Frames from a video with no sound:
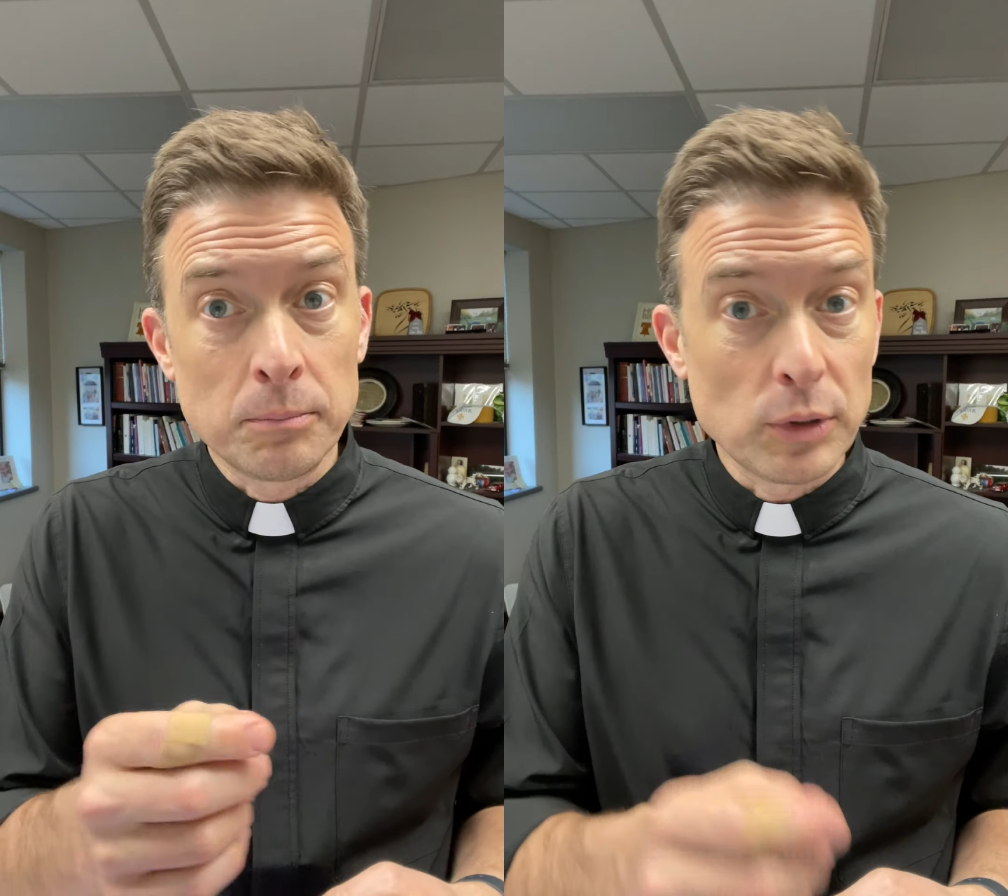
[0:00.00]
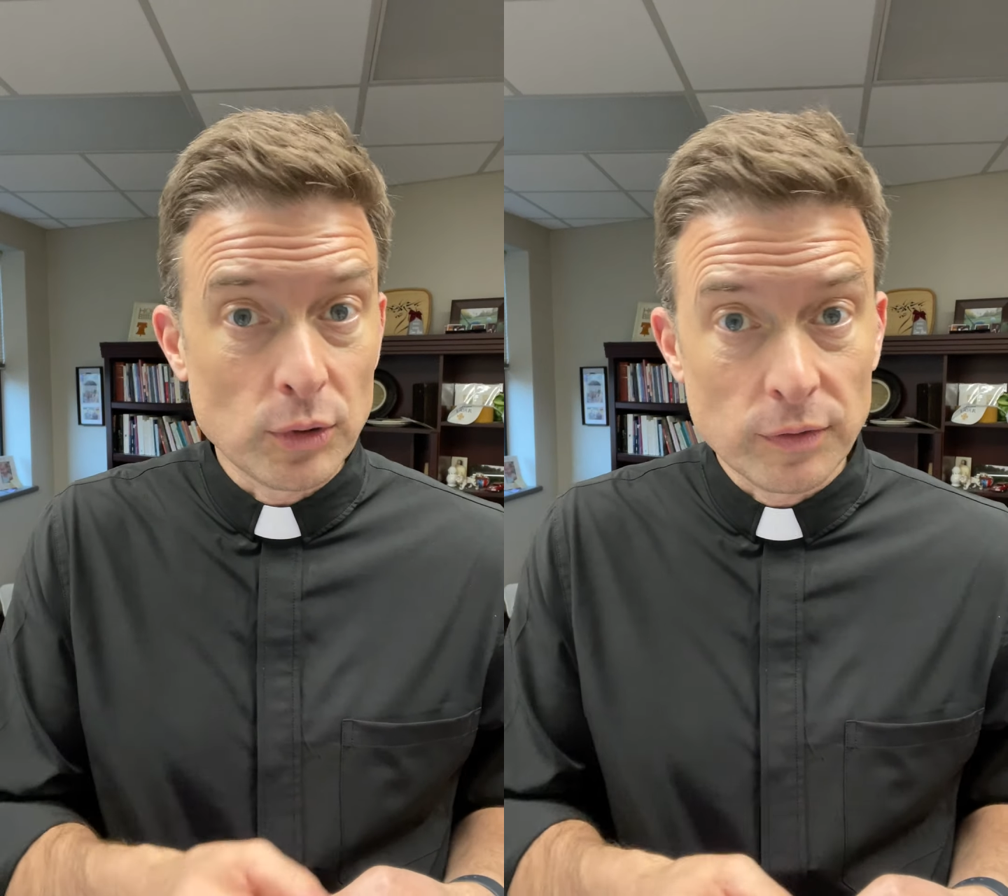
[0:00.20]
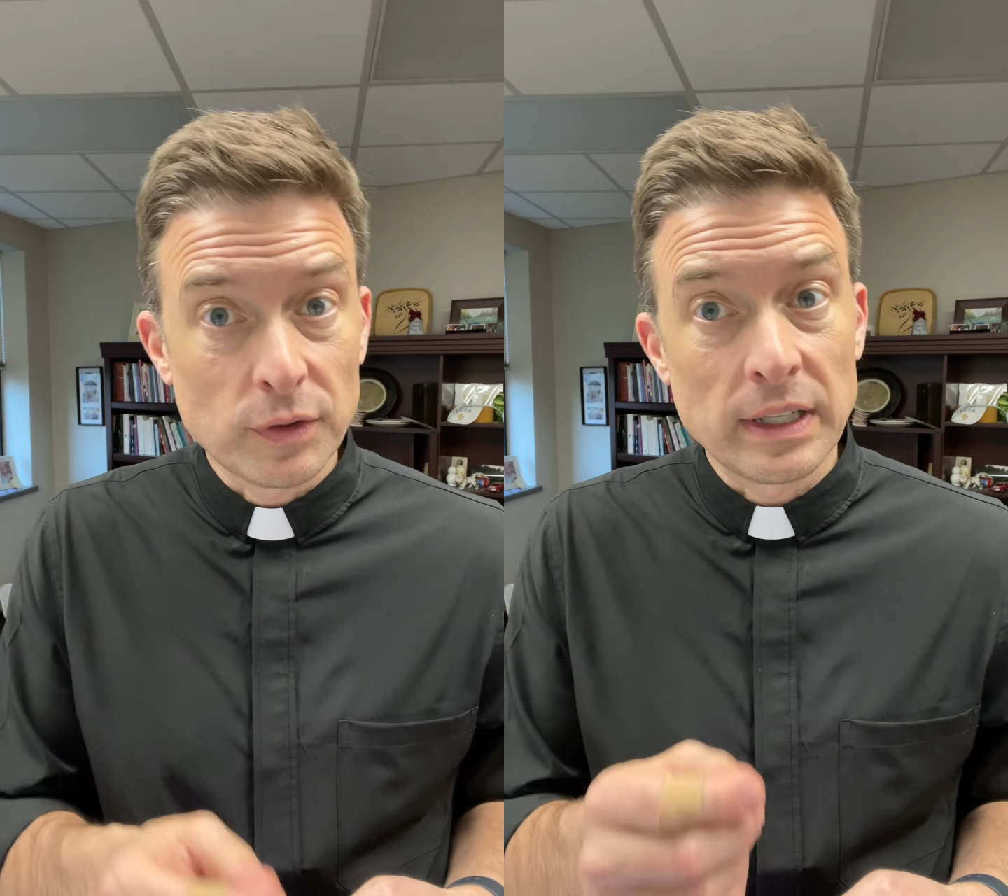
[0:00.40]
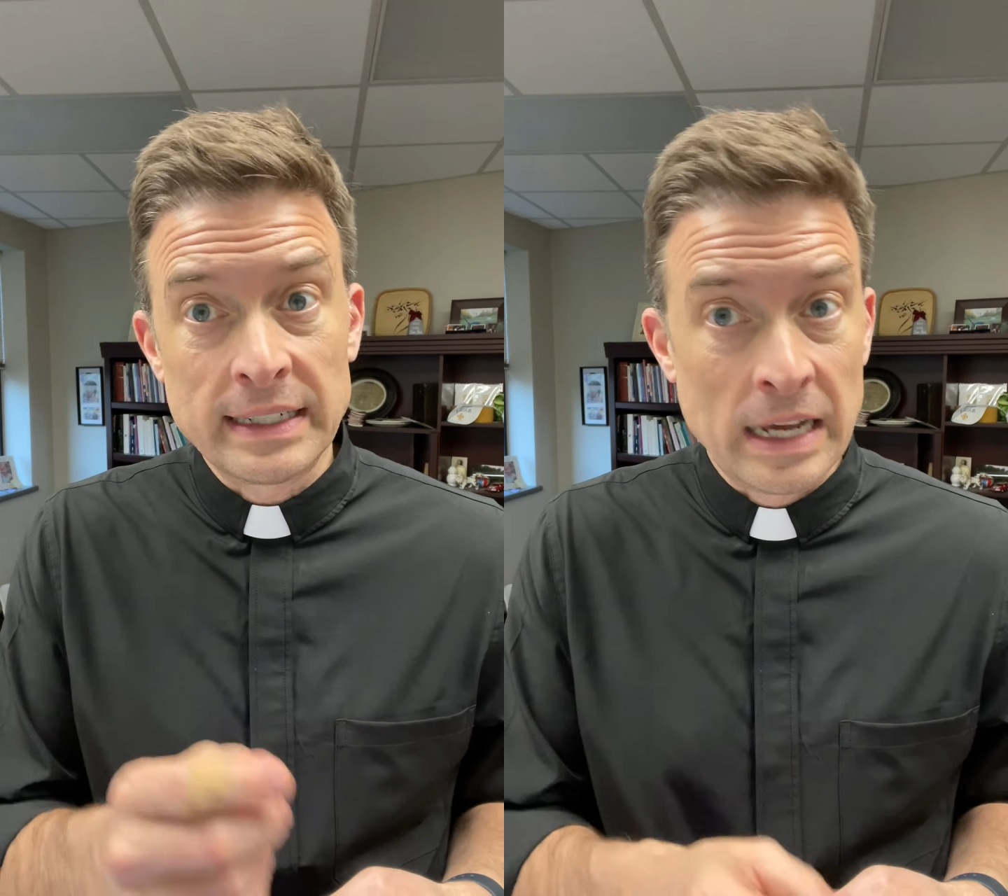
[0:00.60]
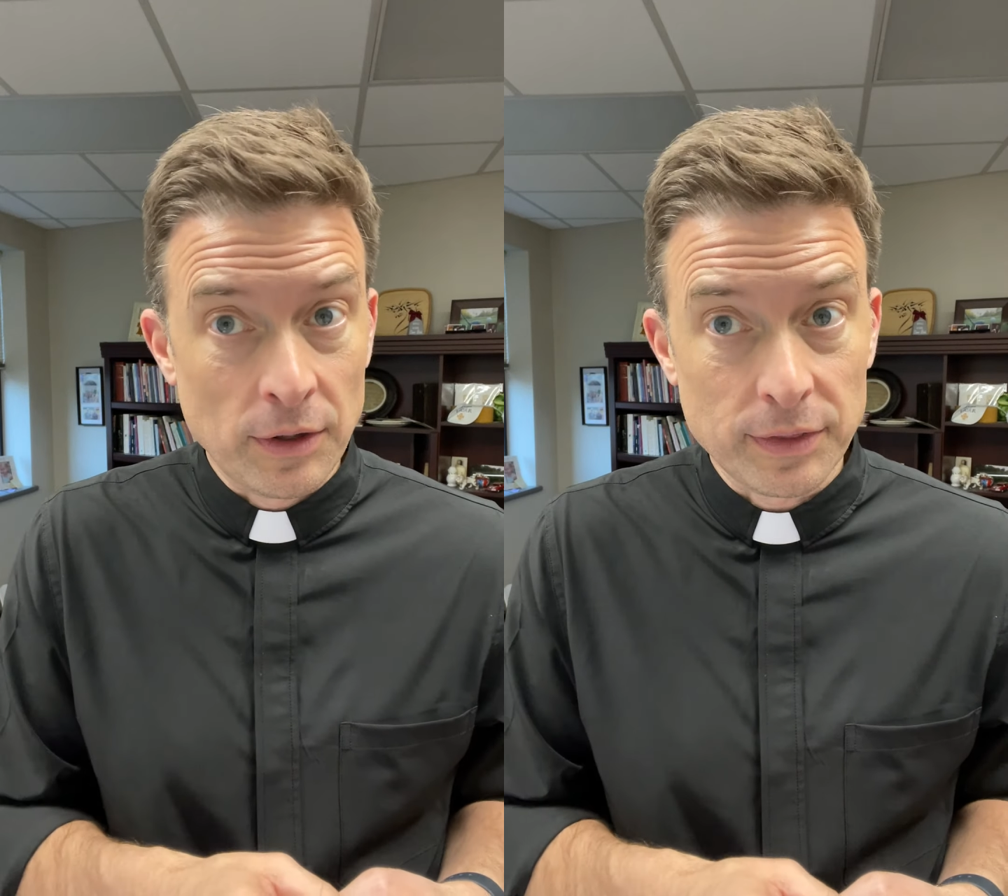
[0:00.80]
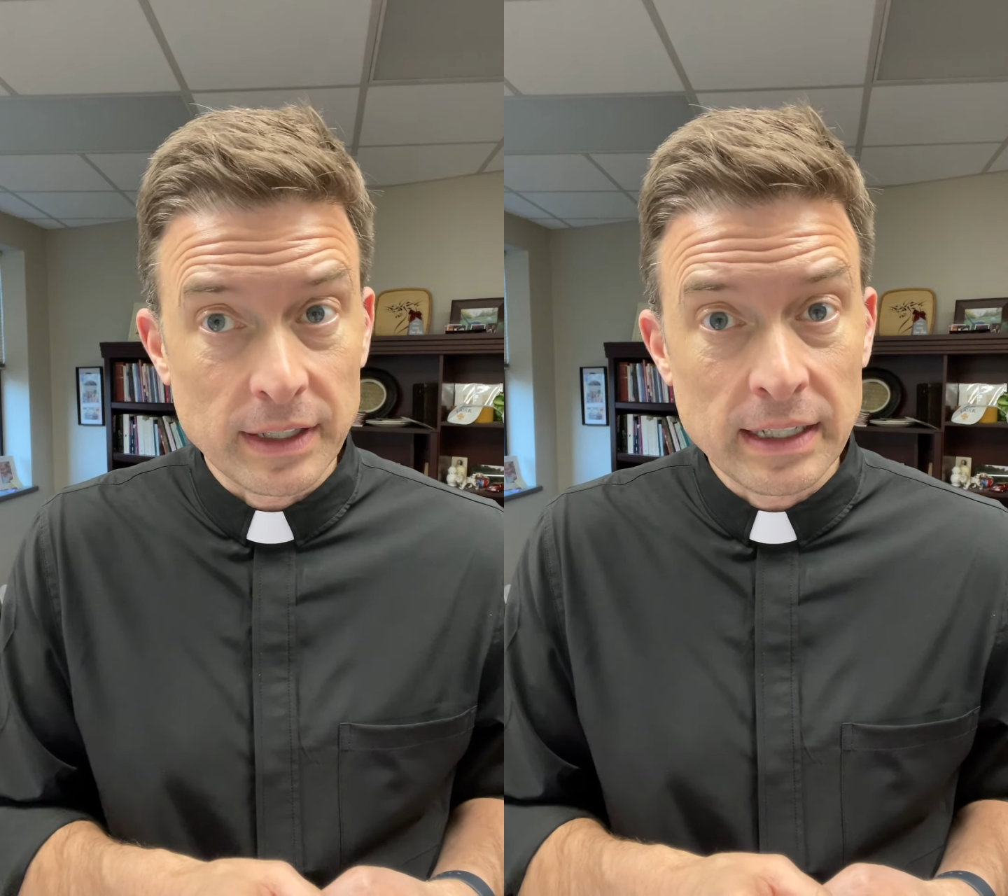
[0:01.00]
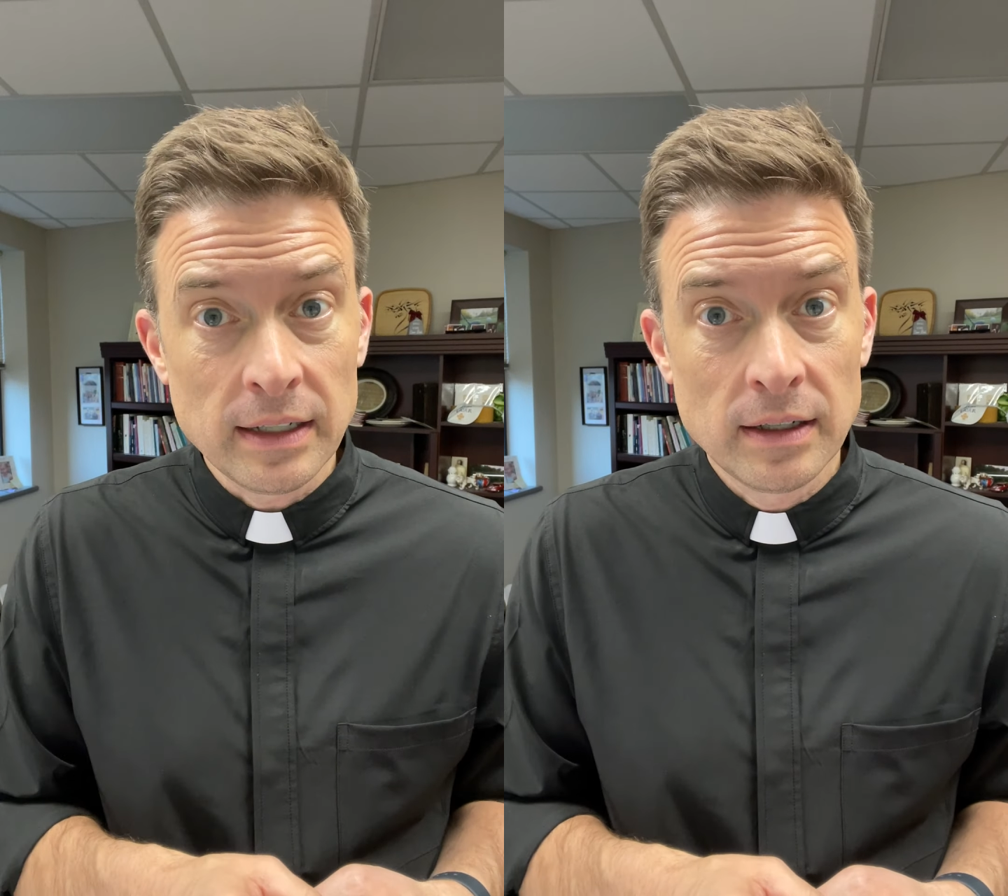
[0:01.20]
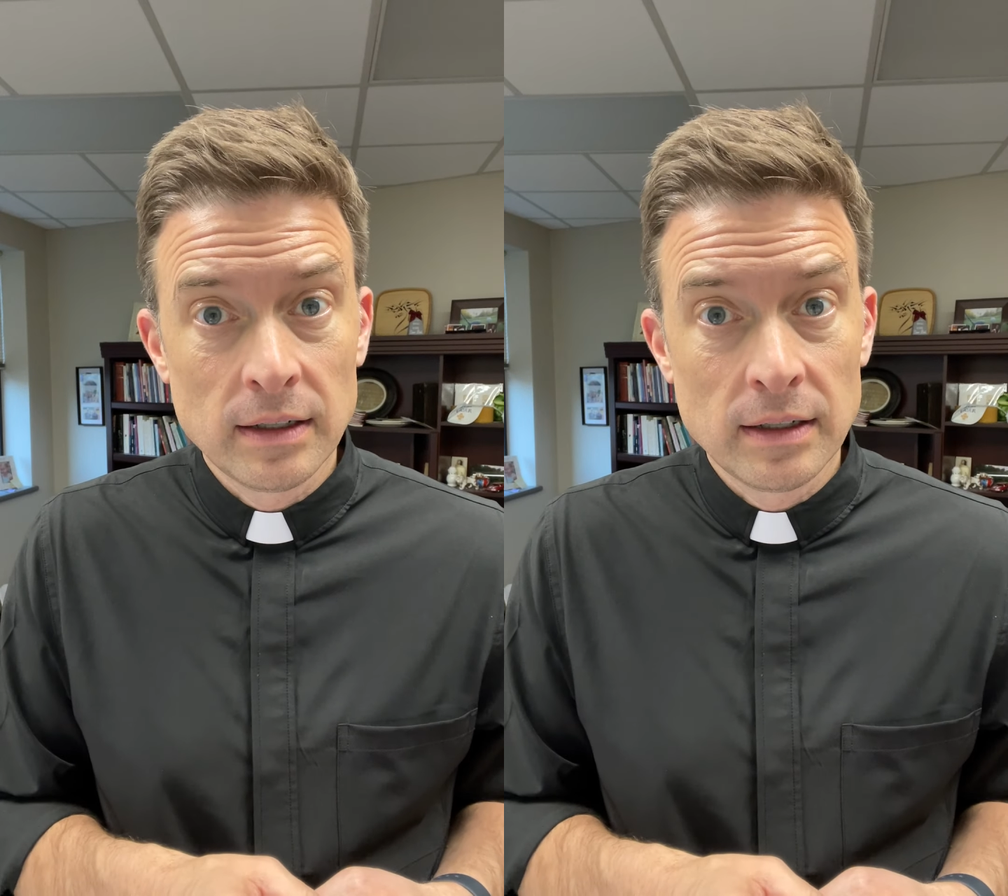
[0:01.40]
beautiful and healthy,